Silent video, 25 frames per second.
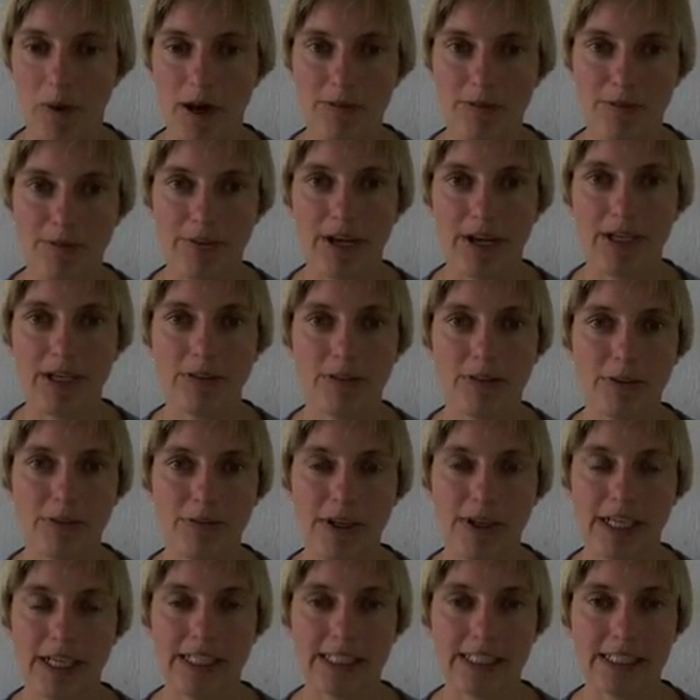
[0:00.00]
a friend of a
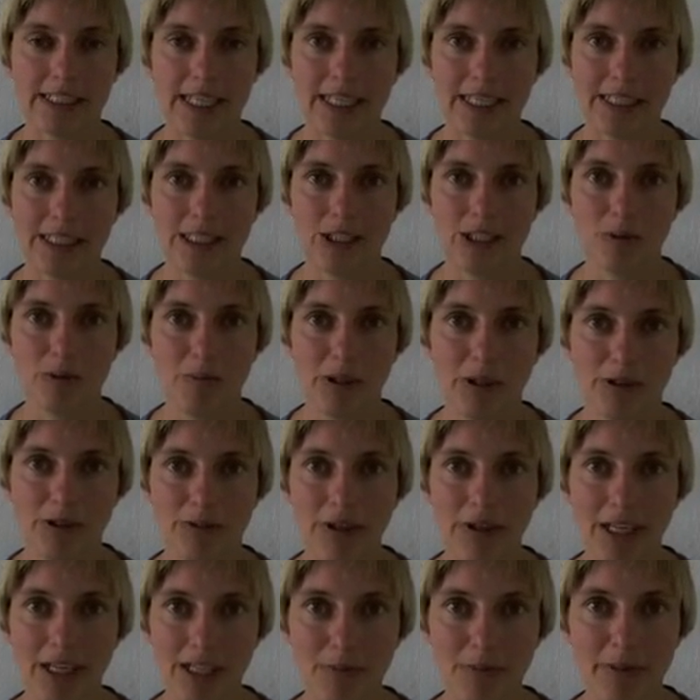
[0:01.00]
friend is likely to be a
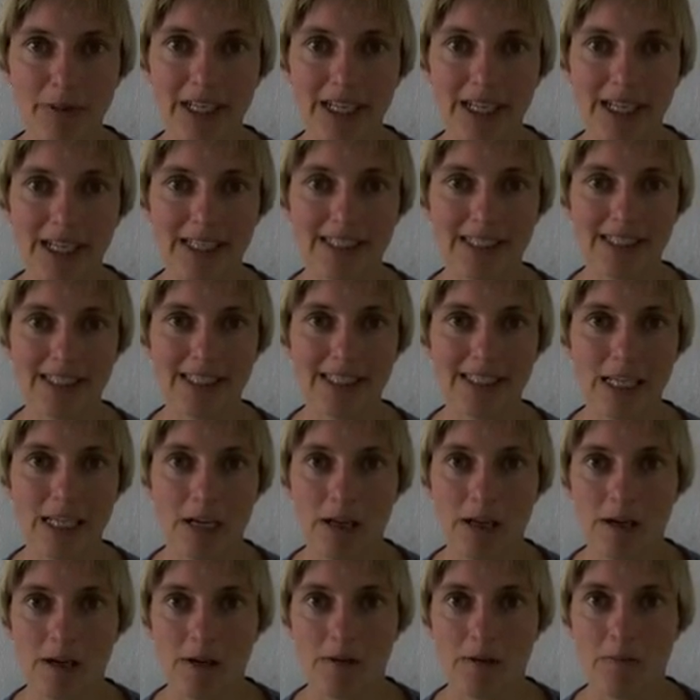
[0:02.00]
friend because
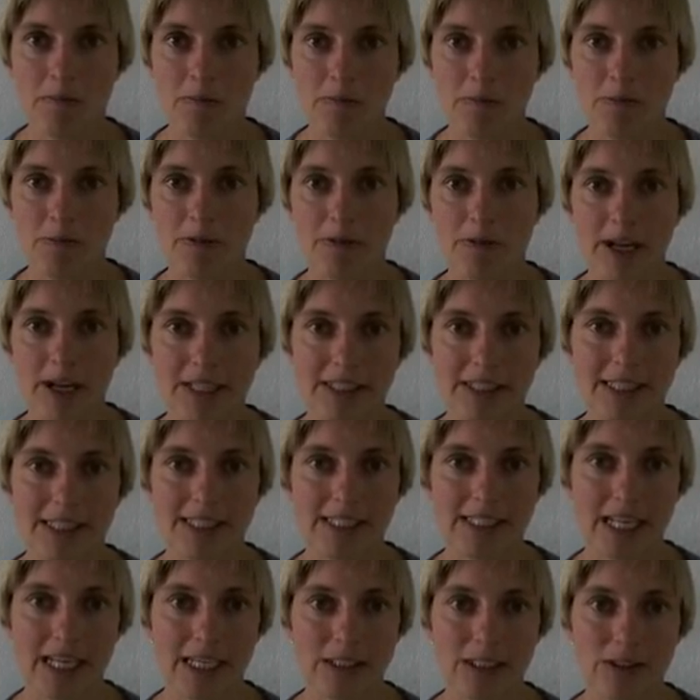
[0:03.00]

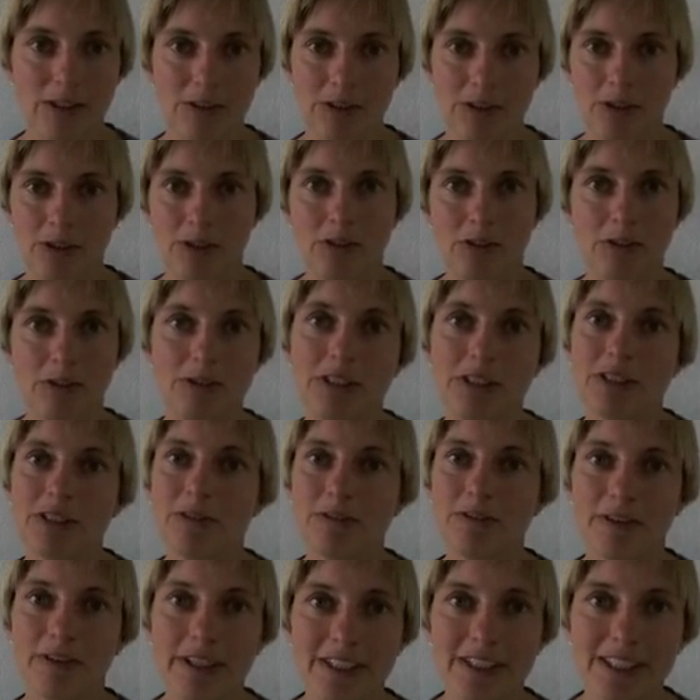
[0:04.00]
friends tend to introduce
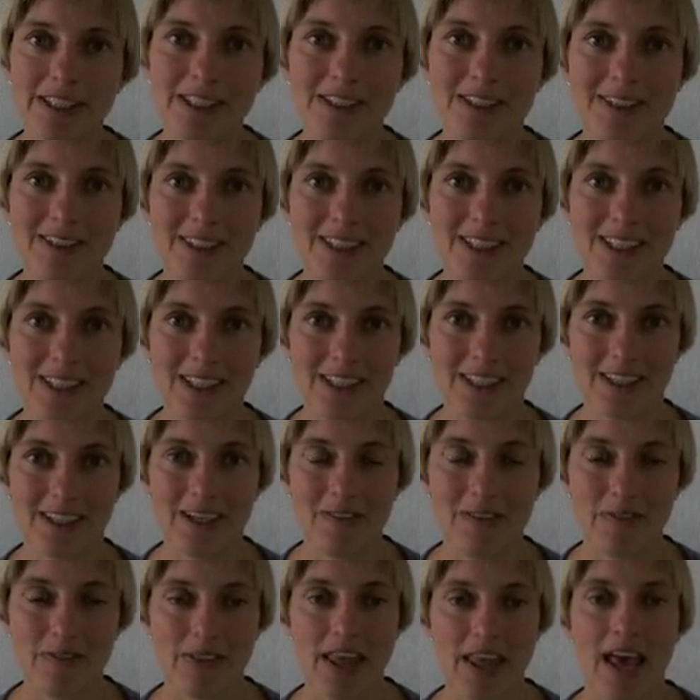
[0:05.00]
their friends to each other.